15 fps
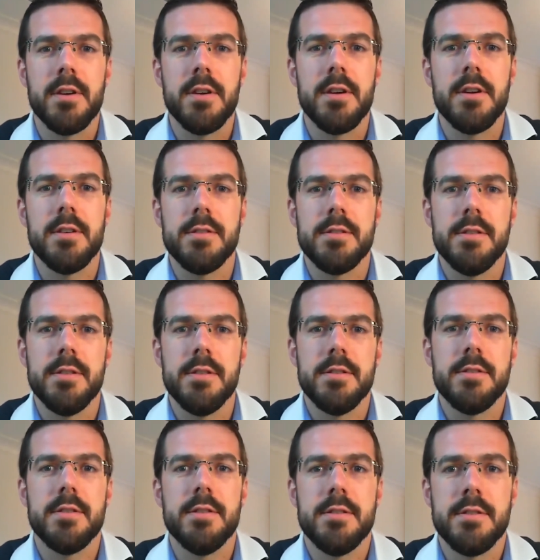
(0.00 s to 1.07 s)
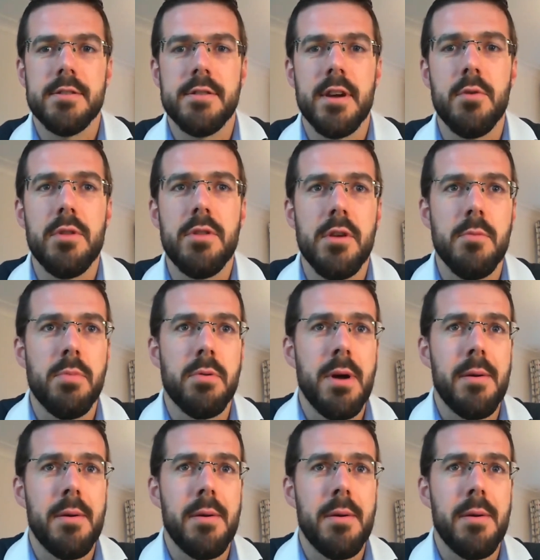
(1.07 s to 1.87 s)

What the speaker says: to share with you,